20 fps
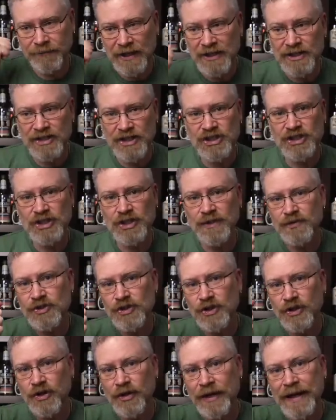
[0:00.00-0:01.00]
addition of
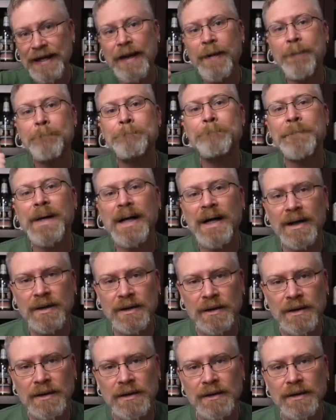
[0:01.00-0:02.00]
sugar in a
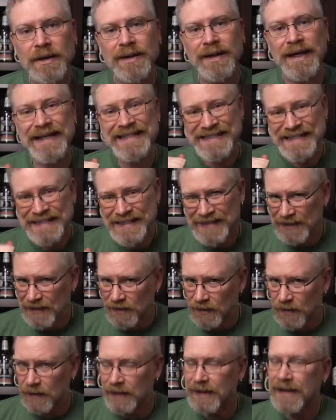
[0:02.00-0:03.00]
bottle that's
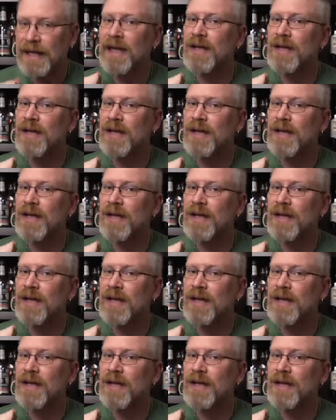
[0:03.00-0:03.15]
sealed,